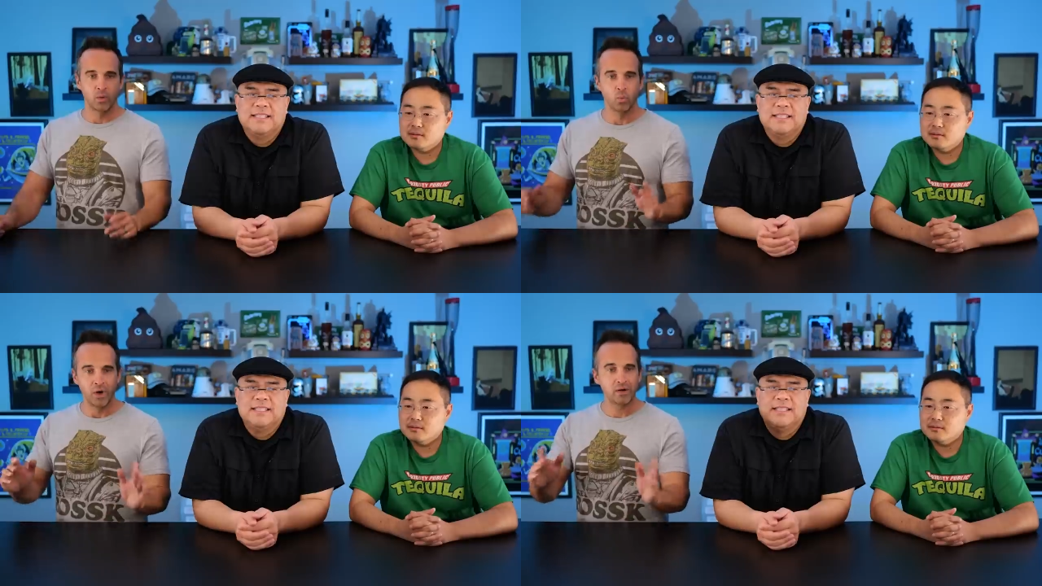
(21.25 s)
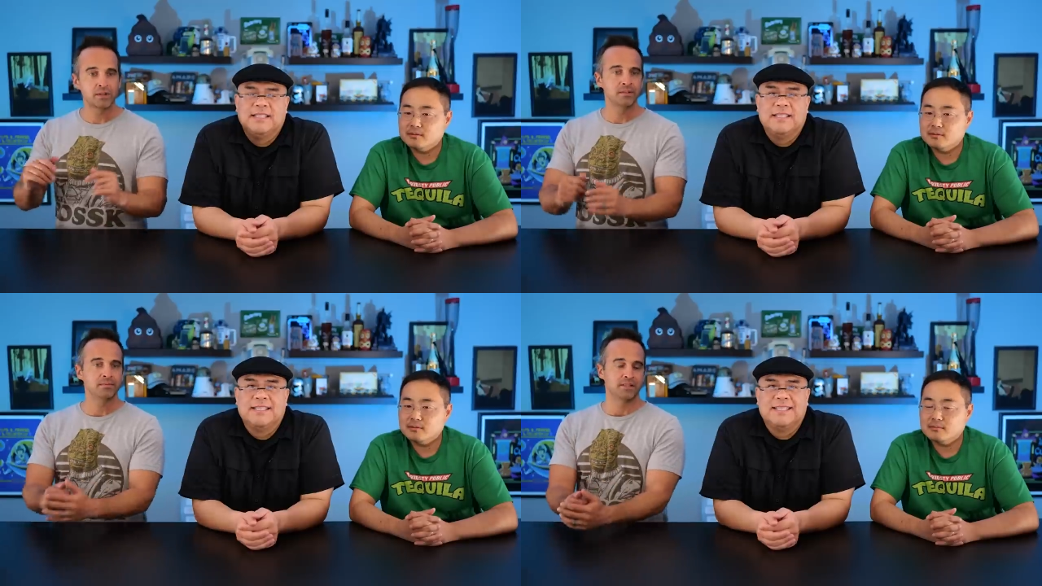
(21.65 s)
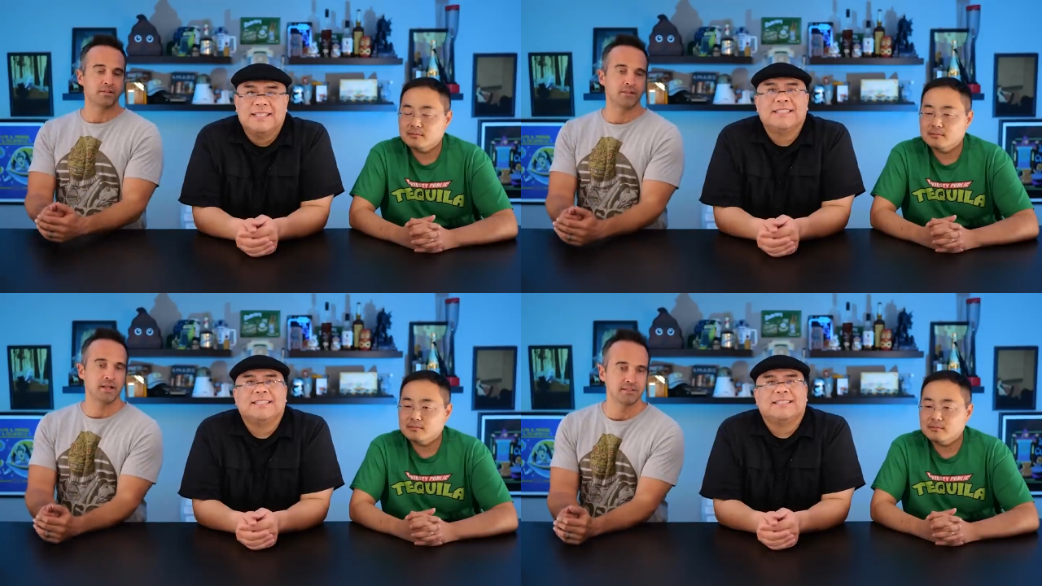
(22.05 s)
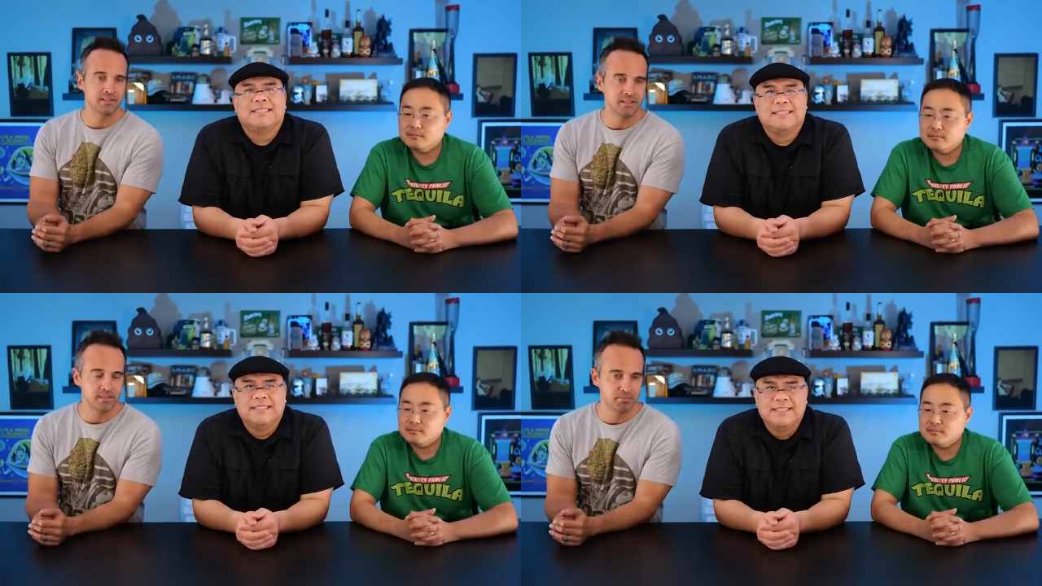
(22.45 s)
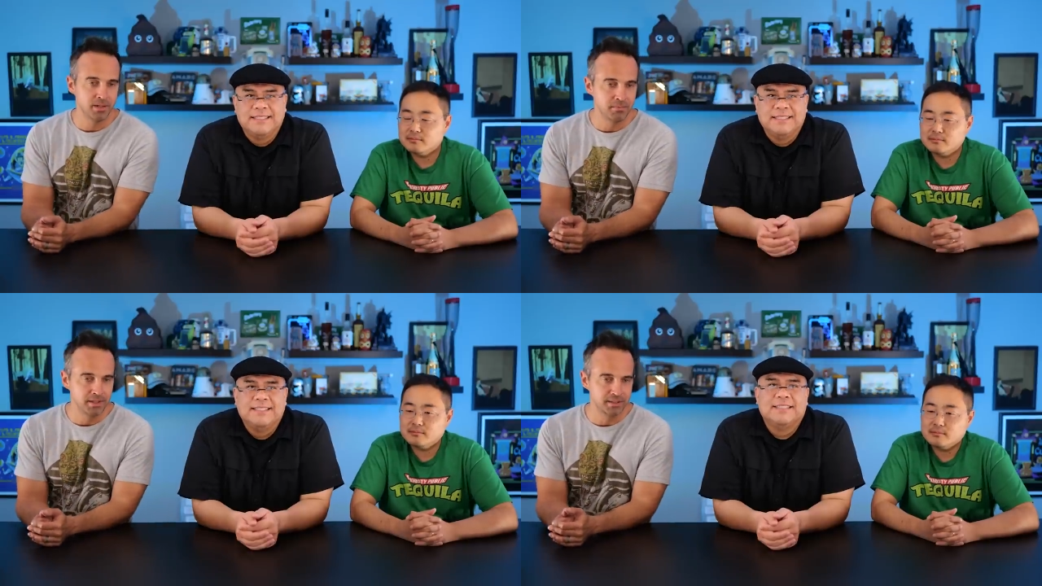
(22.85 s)
Speaker 1: Welcome to Curiosity
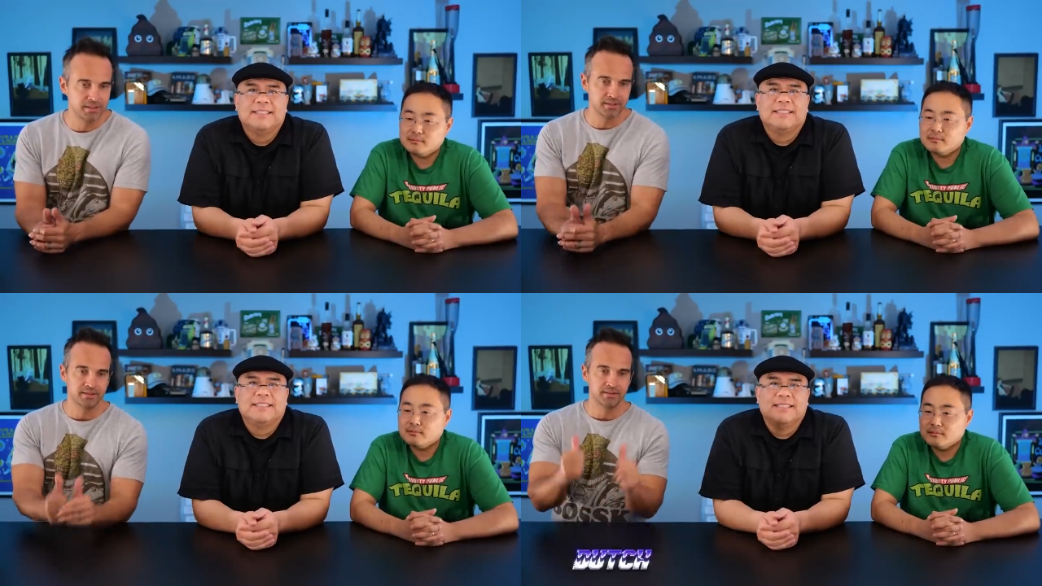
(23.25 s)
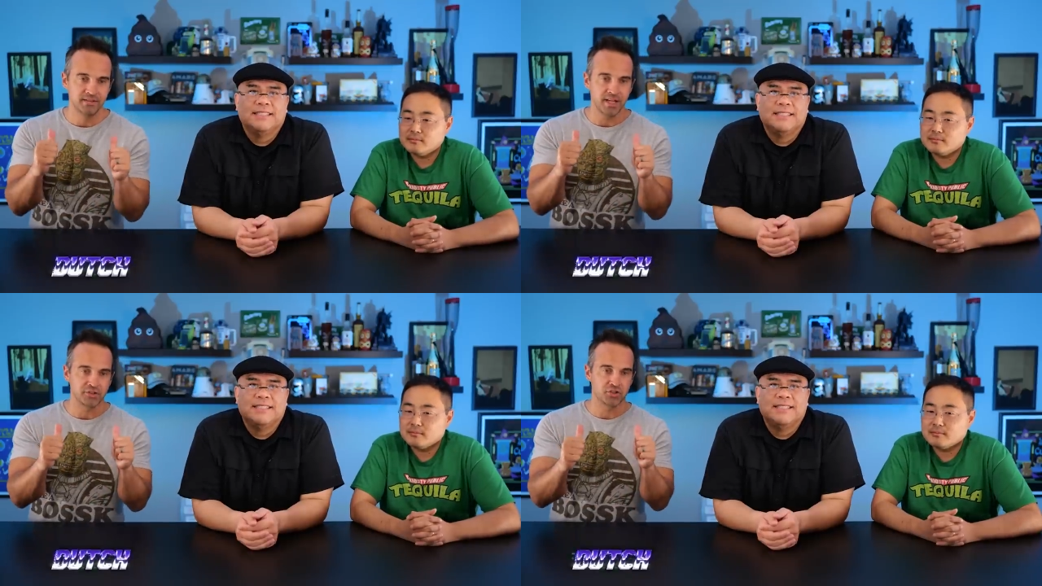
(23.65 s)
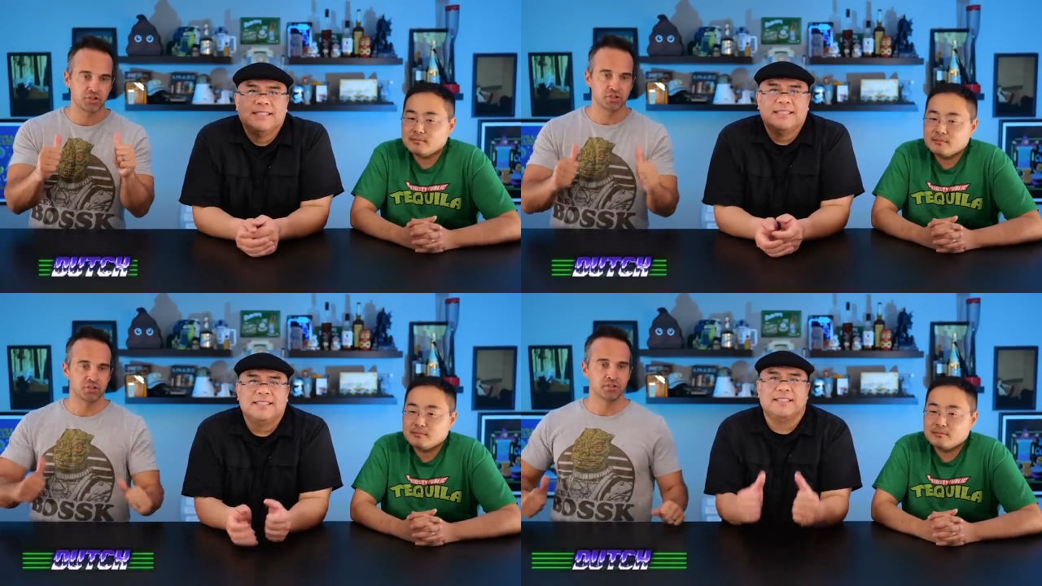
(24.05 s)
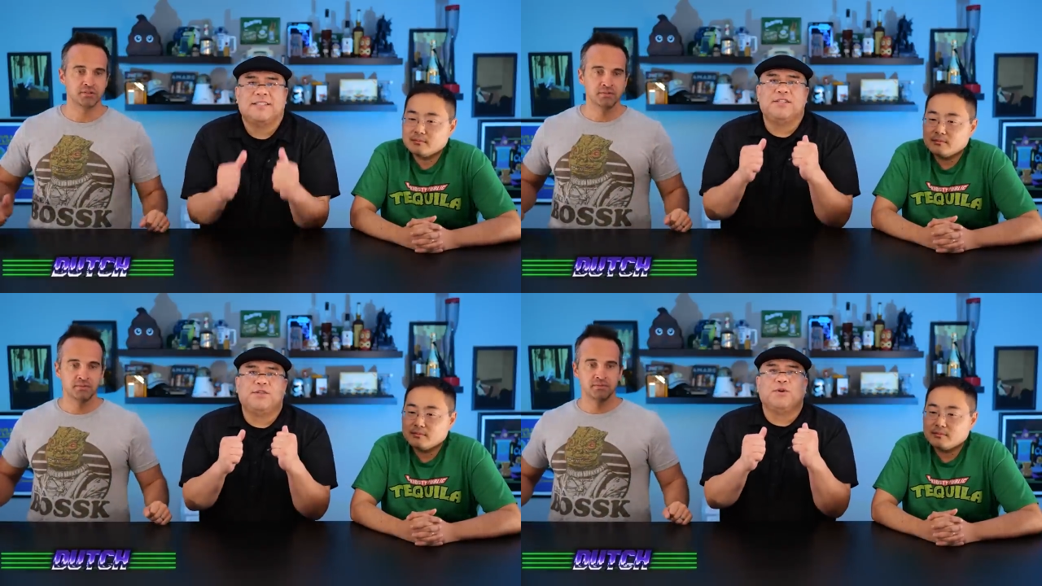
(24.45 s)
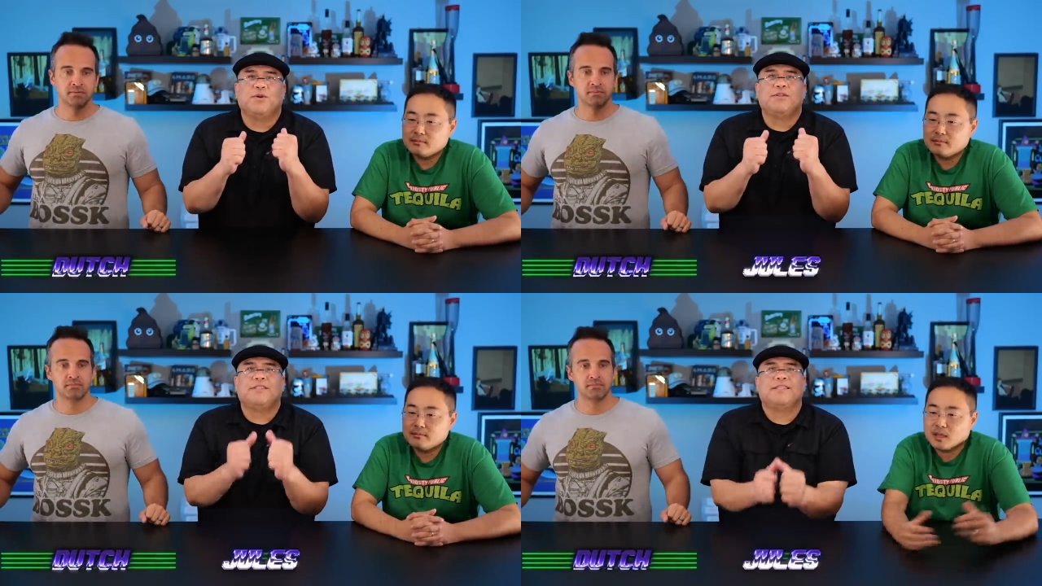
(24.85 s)
Public. Dutch.
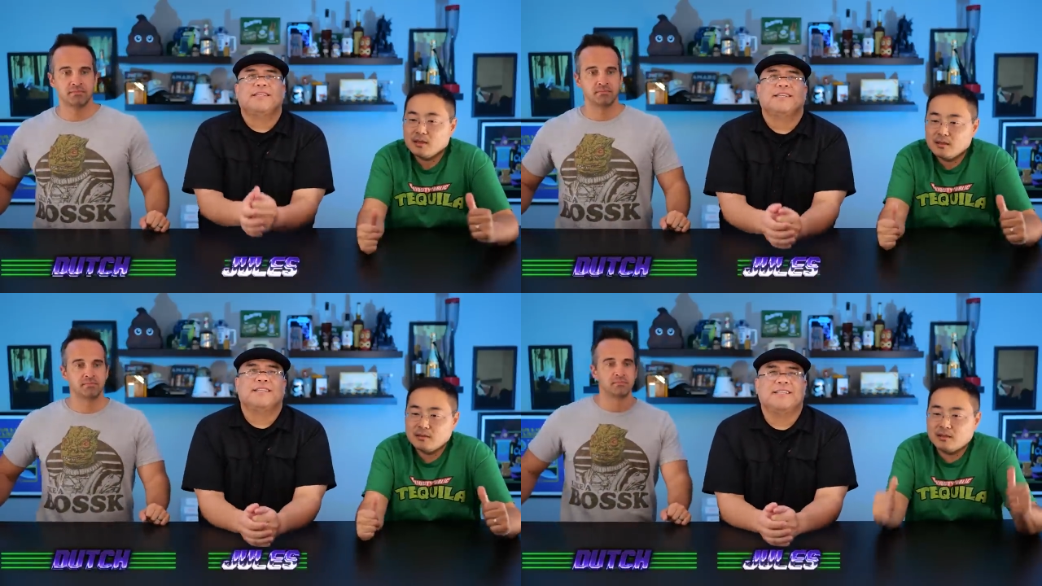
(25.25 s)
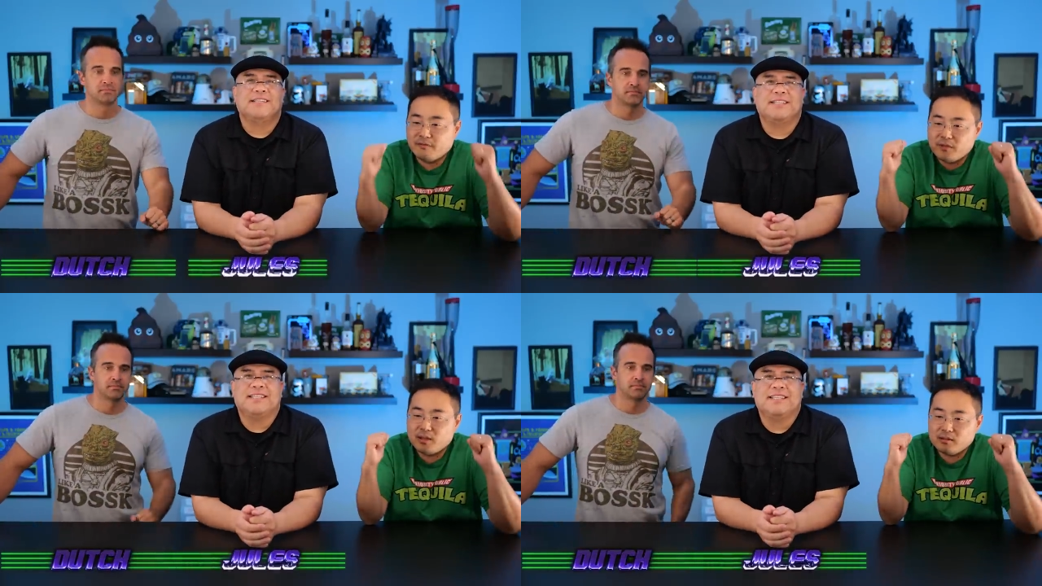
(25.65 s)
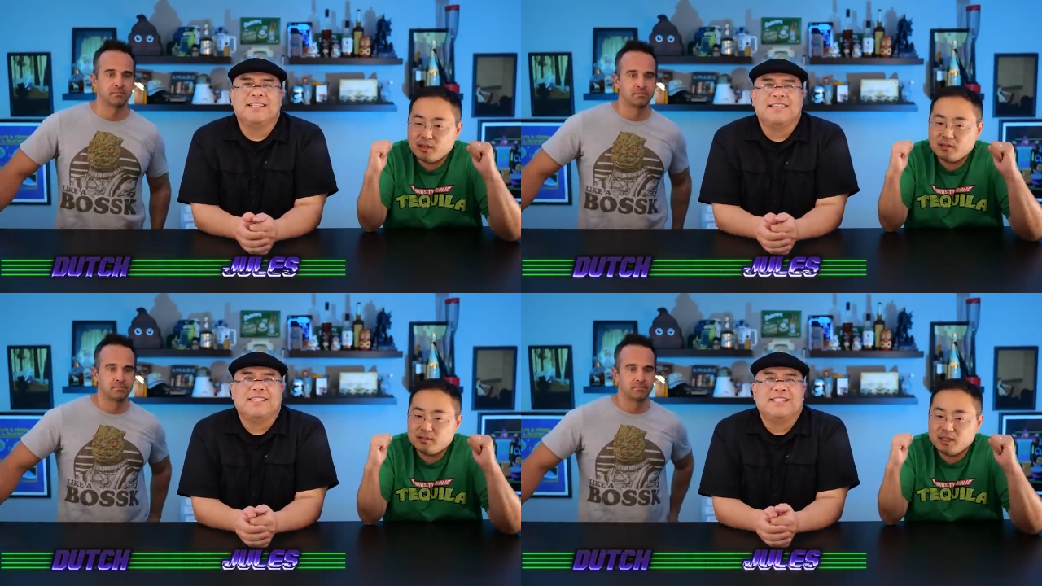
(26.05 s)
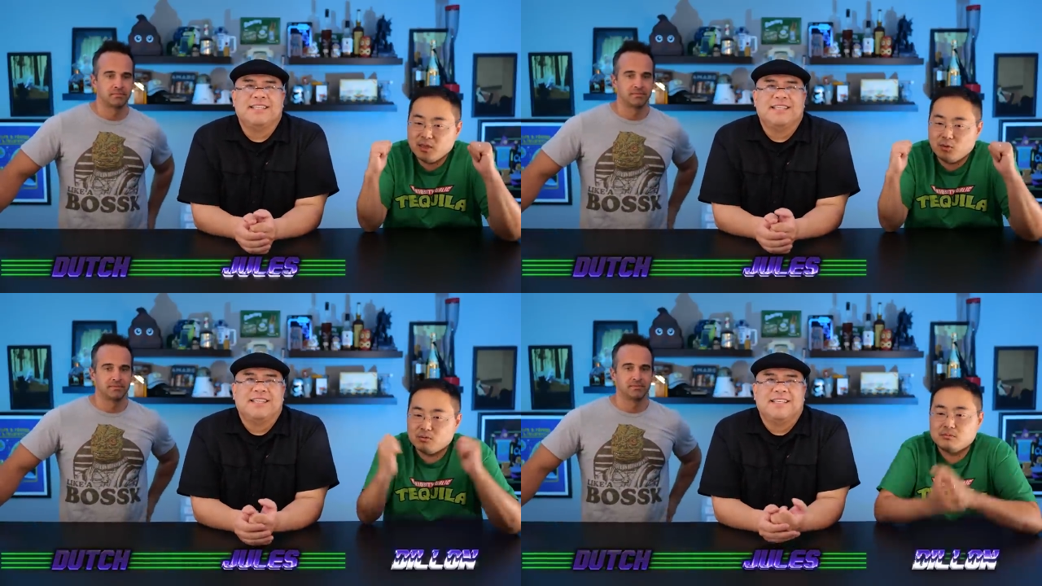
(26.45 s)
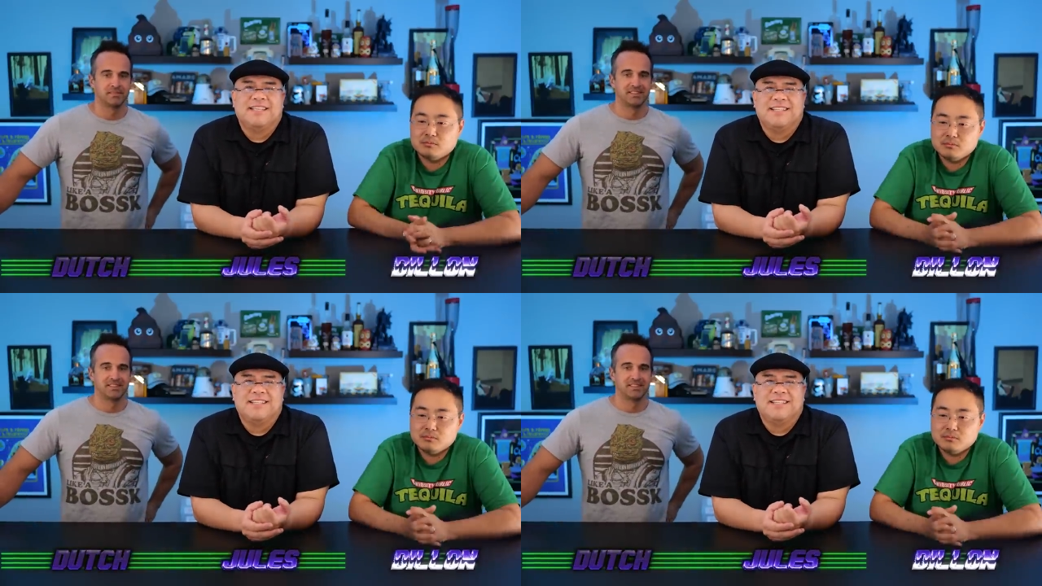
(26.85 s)
Speaker 2: Jules. Deferente Dilon.